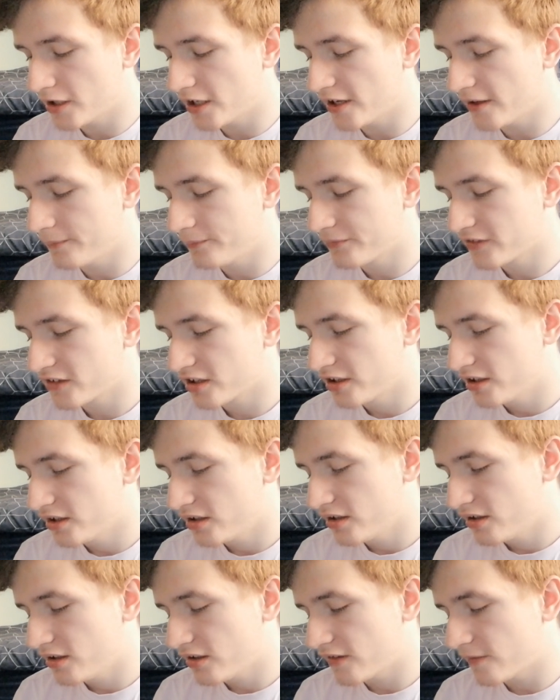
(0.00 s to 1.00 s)
I
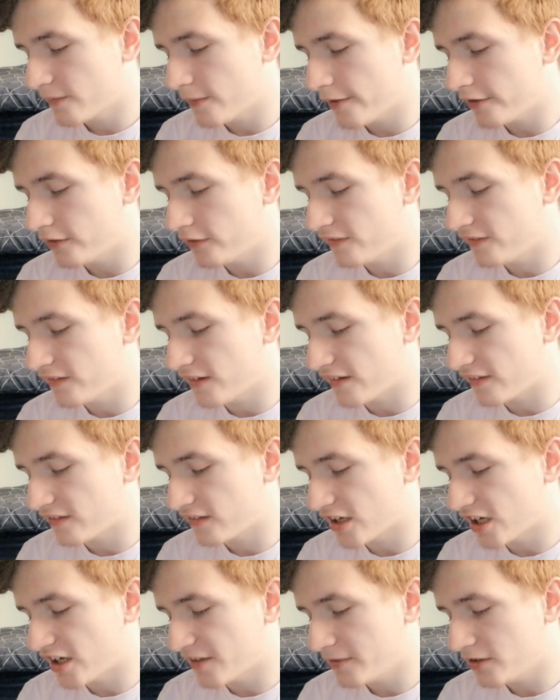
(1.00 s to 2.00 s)
suppose it has to
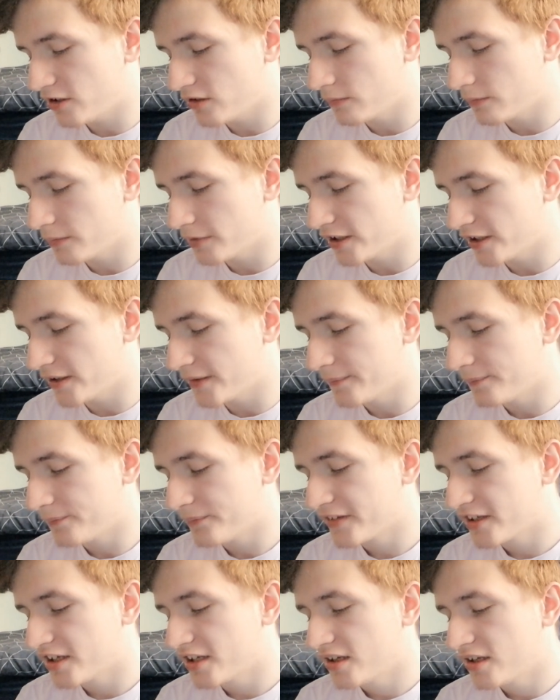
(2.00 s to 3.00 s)
carry on. But
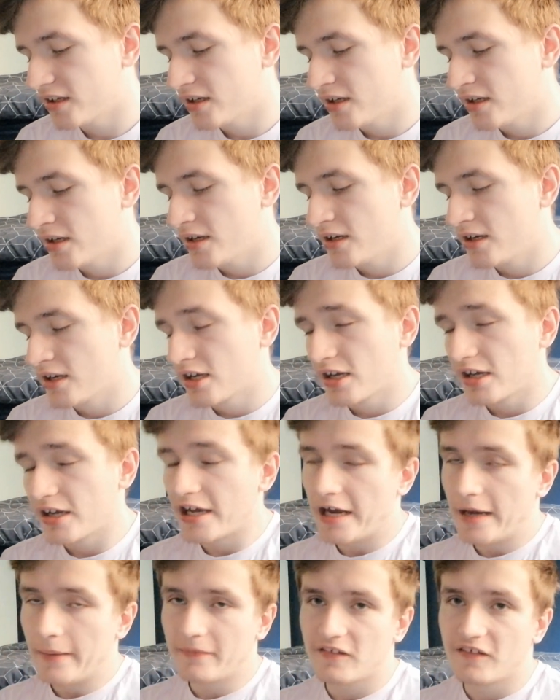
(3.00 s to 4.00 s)

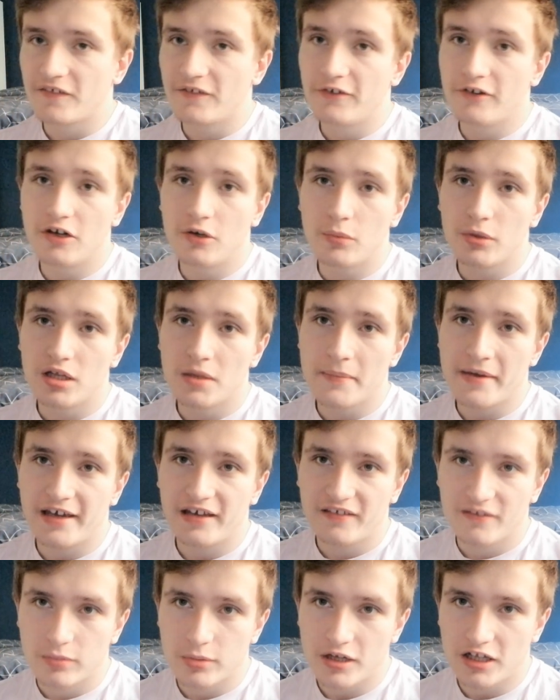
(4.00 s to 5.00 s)
so I thought, well, I may
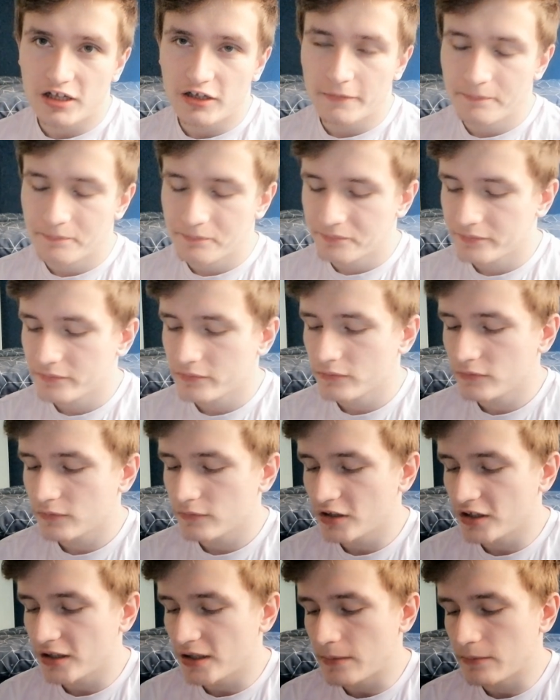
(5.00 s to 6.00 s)
as well
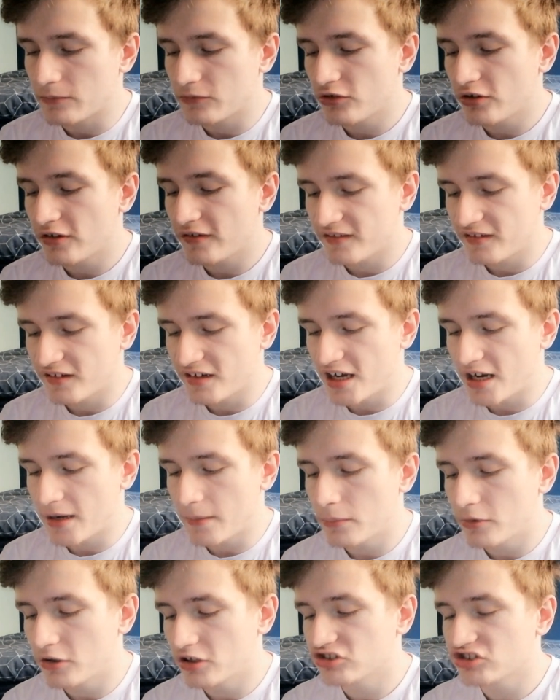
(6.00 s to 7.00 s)
do it today,
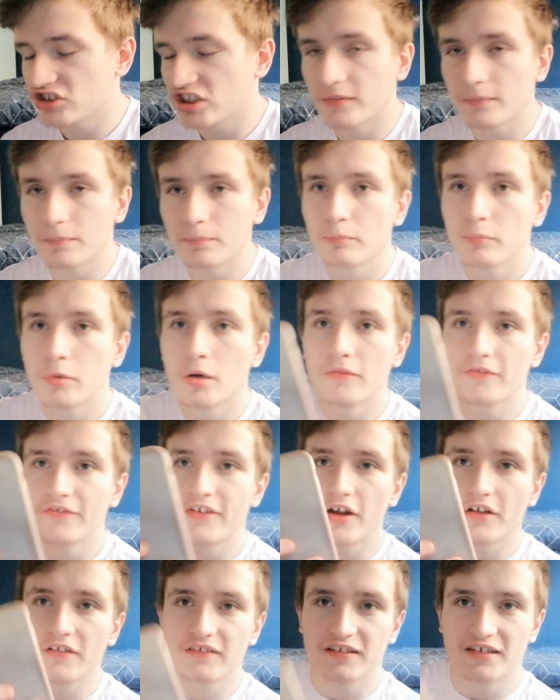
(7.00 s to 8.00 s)
but just like put my
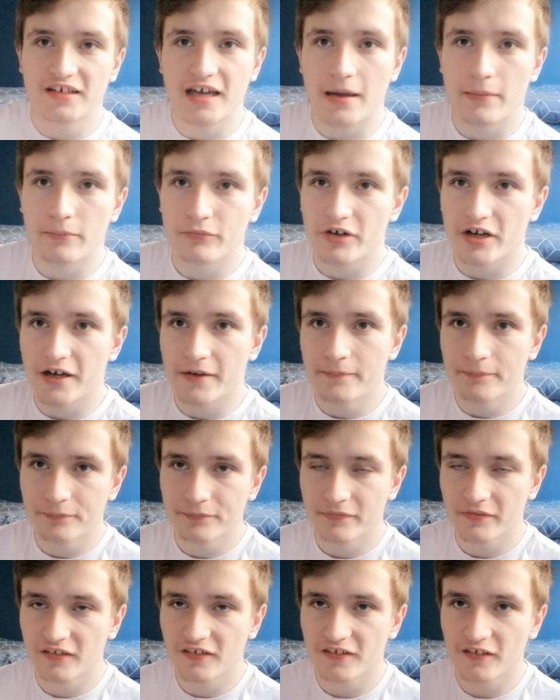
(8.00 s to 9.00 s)
phone to the camera
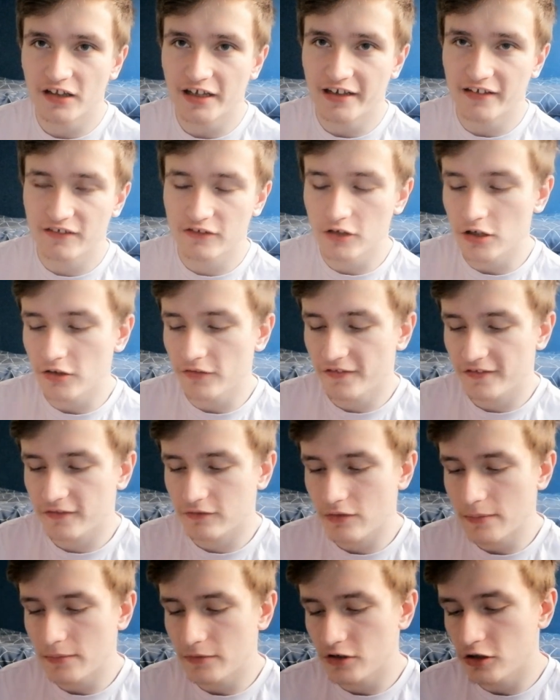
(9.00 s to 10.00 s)
so like it's not
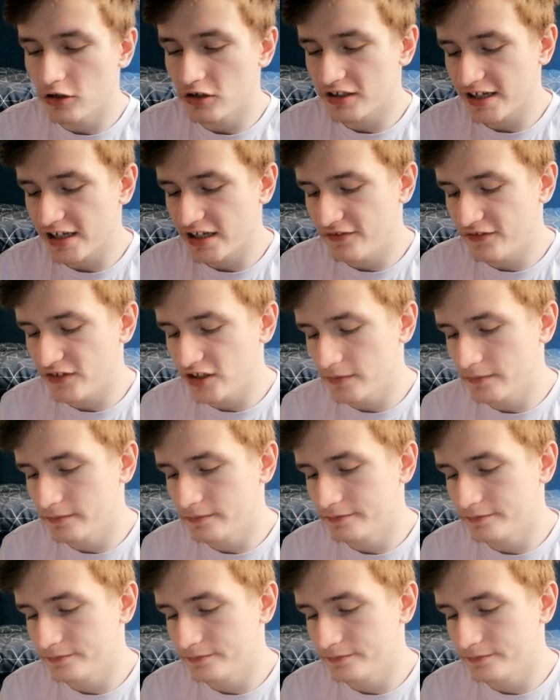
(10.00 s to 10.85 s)
screen recording anything.